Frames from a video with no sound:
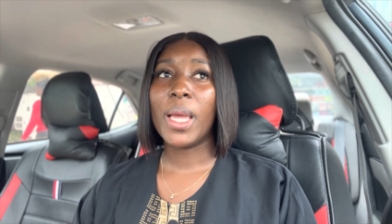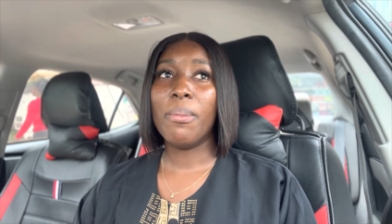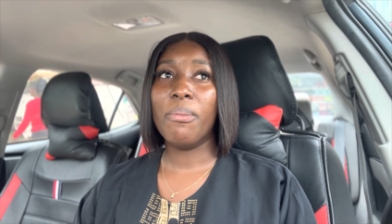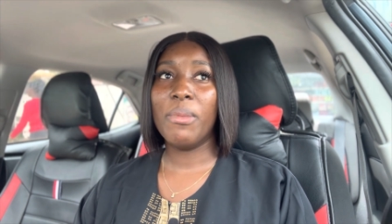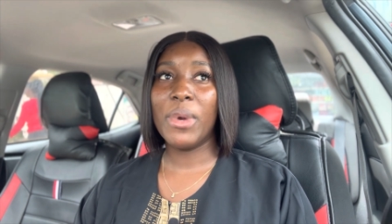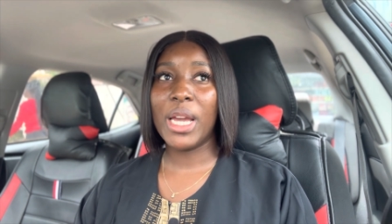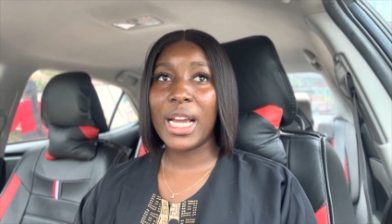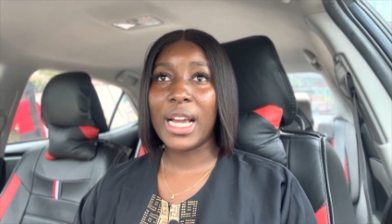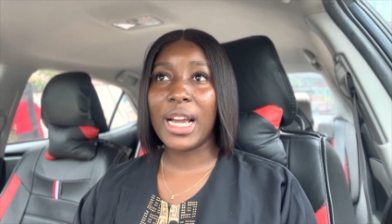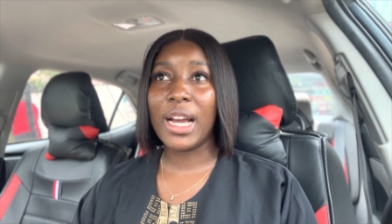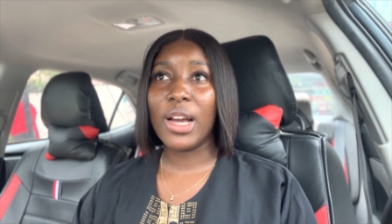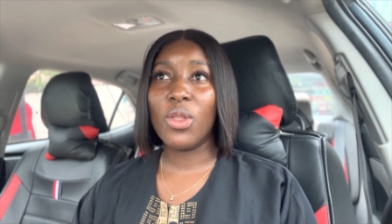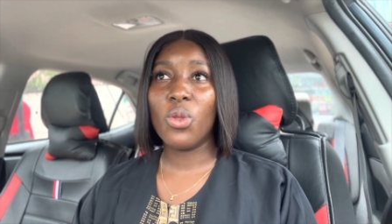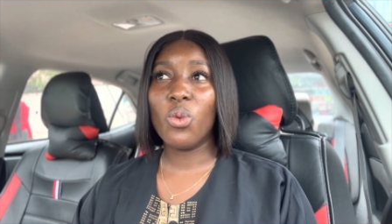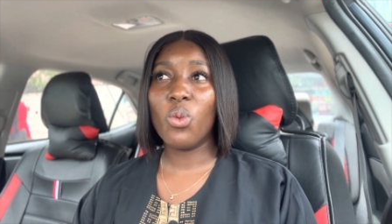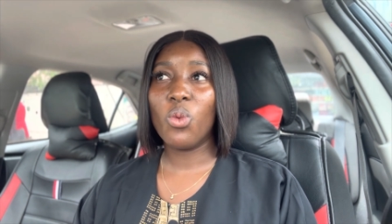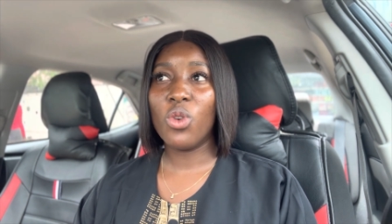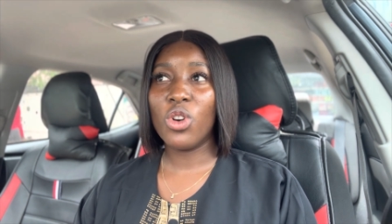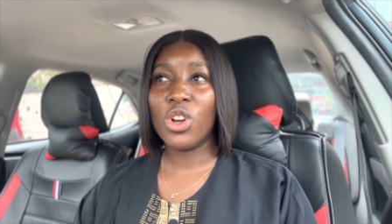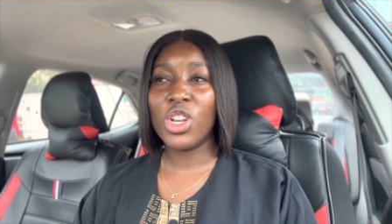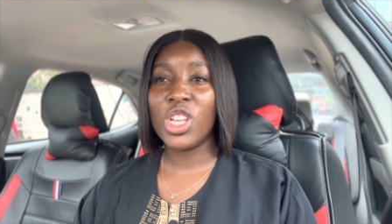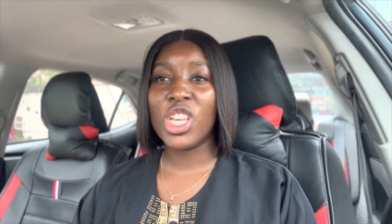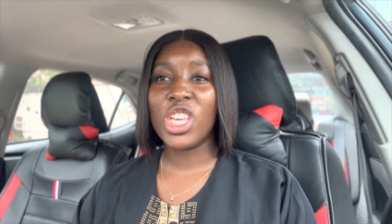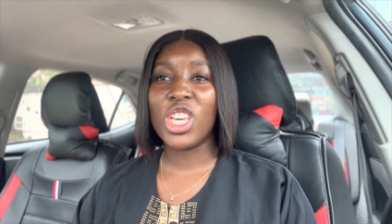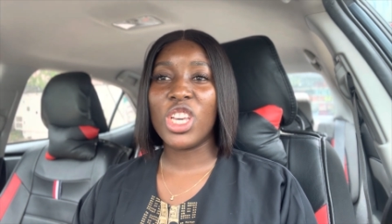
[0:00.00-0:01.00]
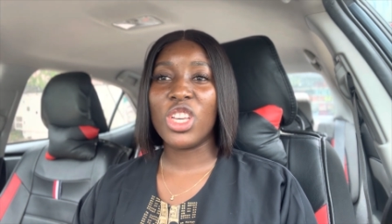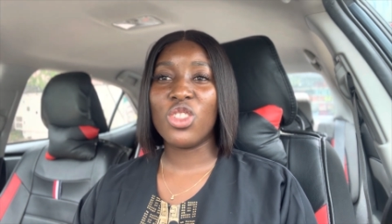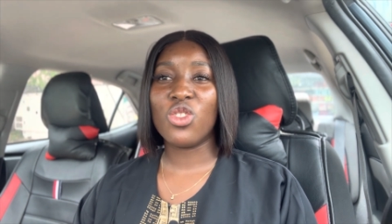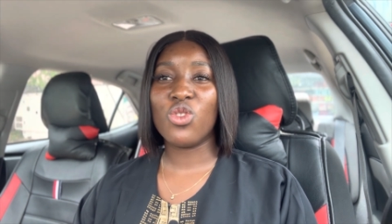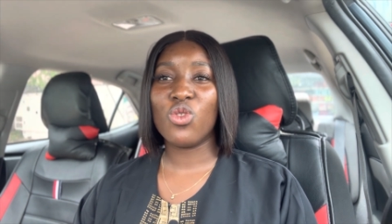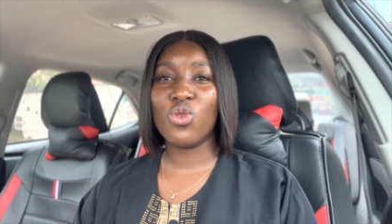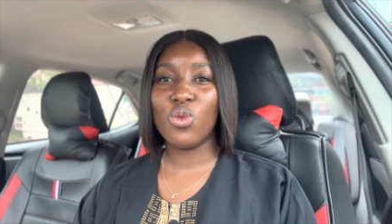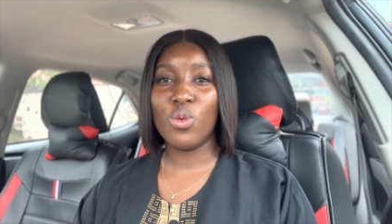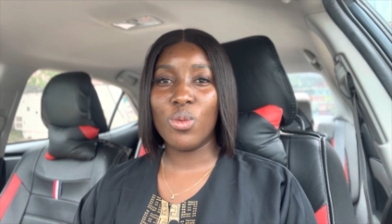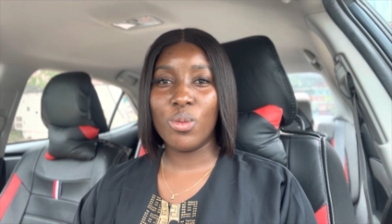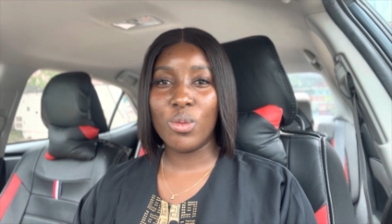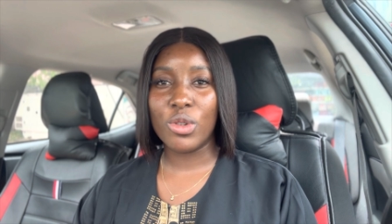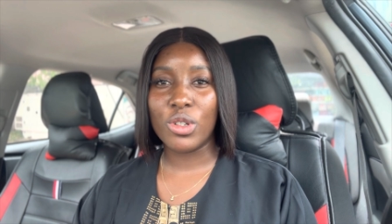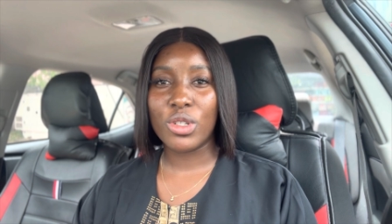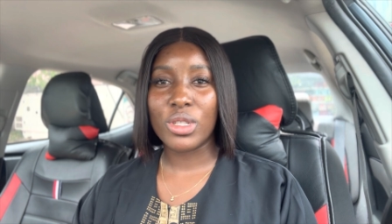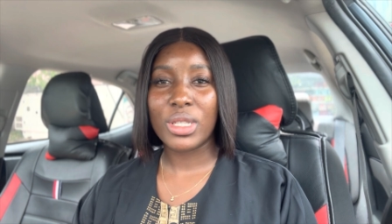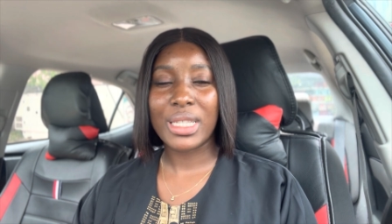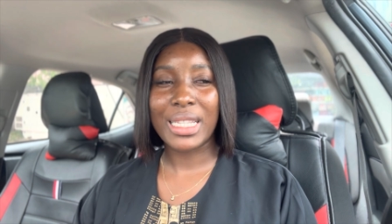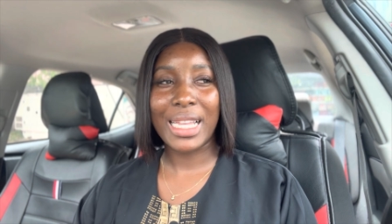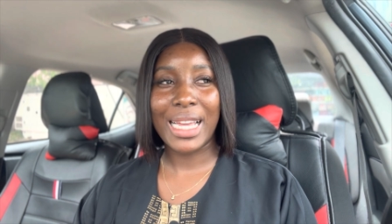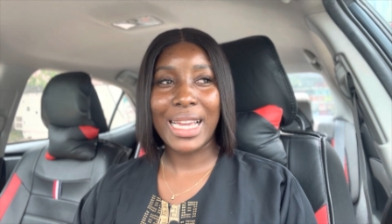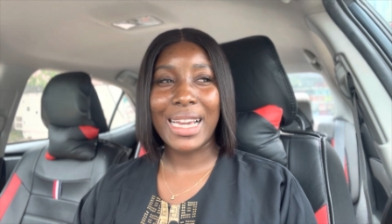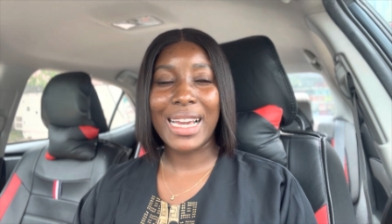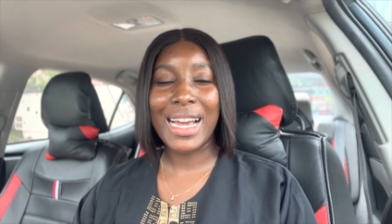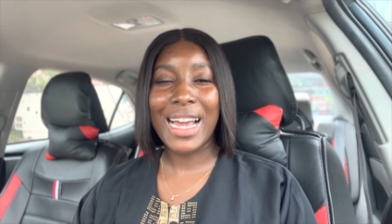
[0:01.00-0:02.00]
Megan one year, two months.
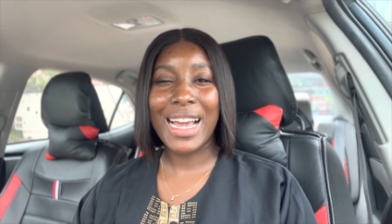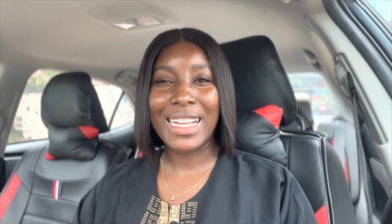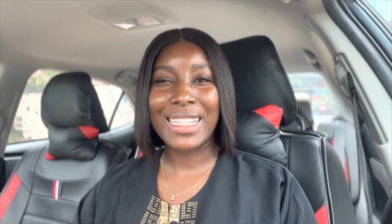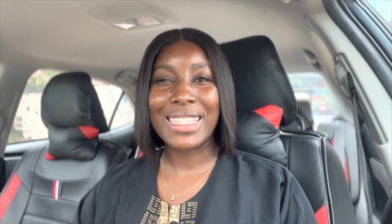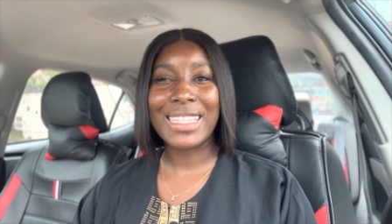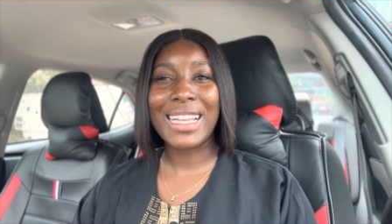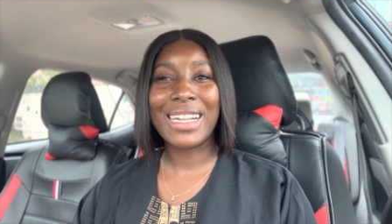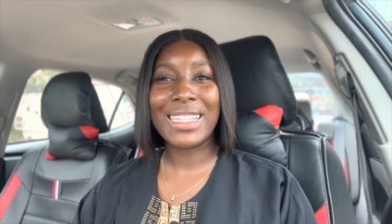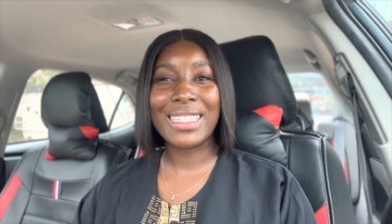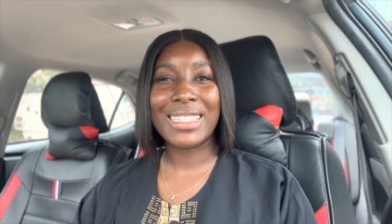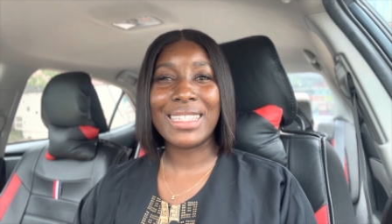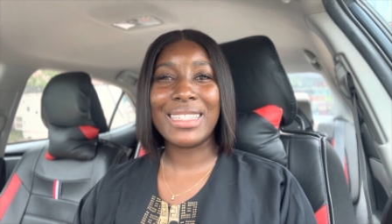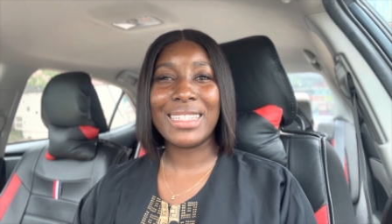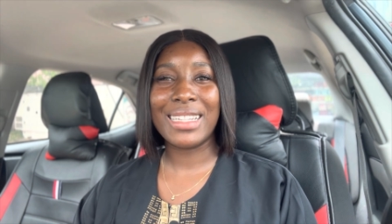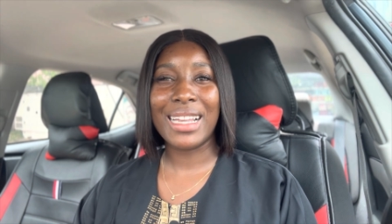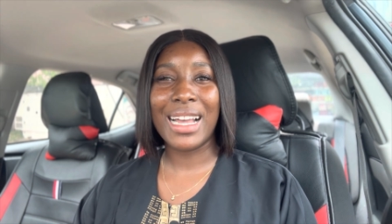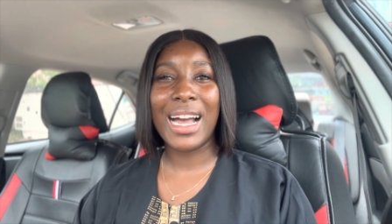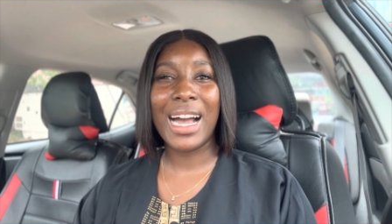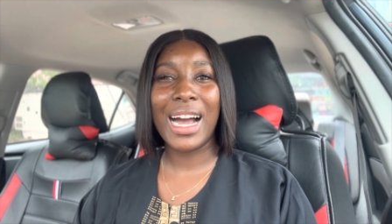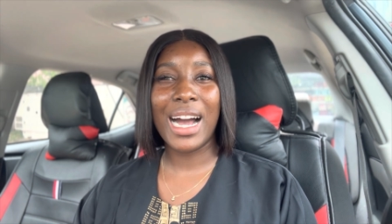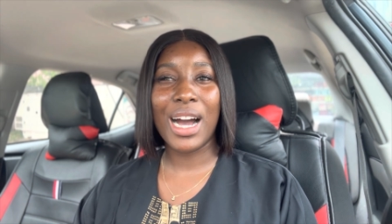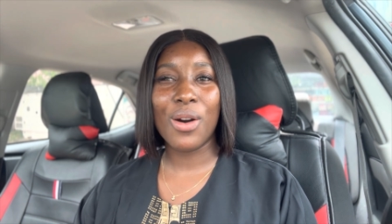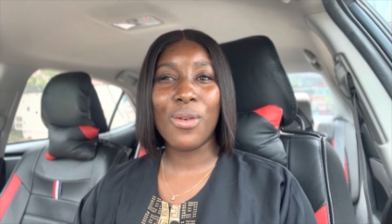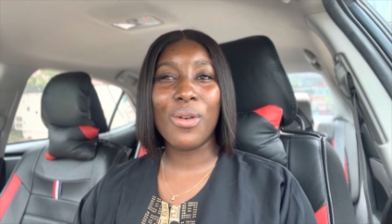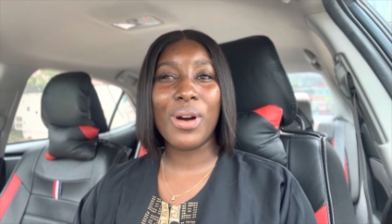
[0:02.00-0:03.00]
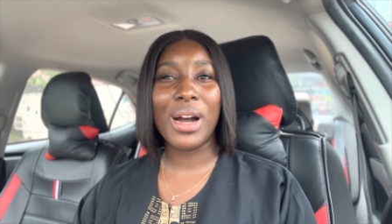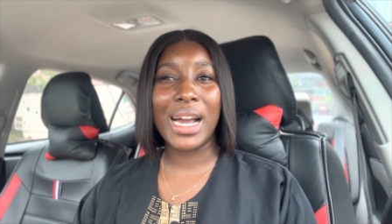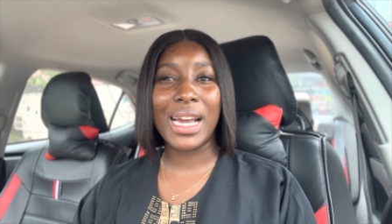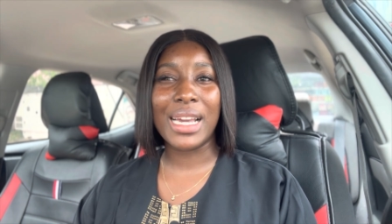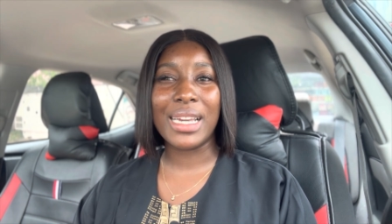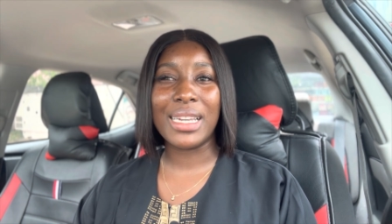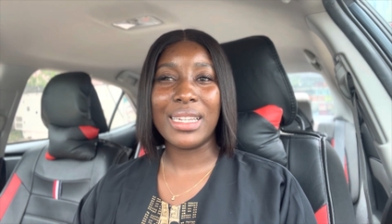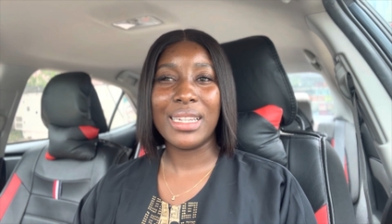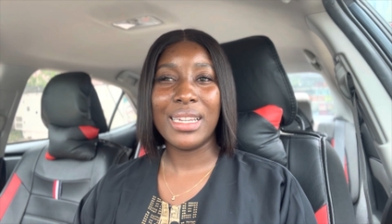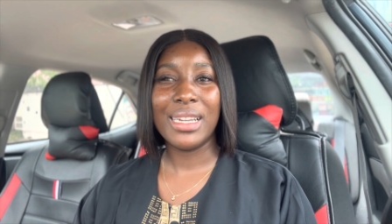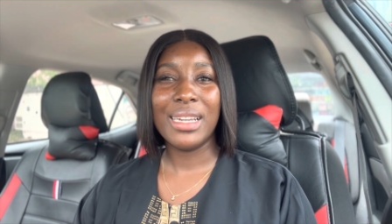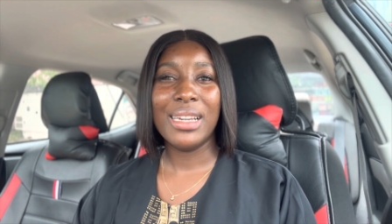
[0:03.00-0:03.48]
Like, I, that is how I,